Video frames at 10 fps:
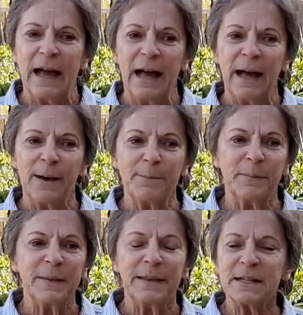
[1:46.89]
Um,
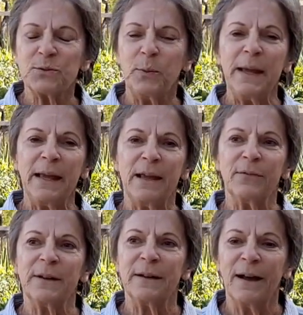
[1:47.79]
this week,
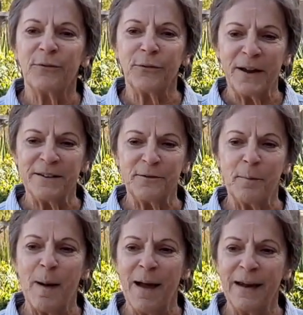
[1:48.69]
even, a friend
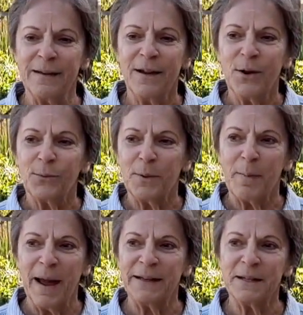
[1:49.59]
of mine
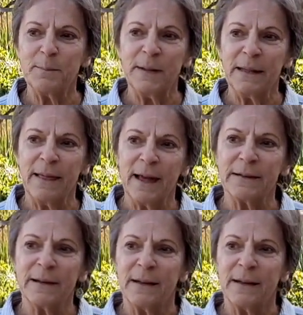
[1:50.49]
reminded me that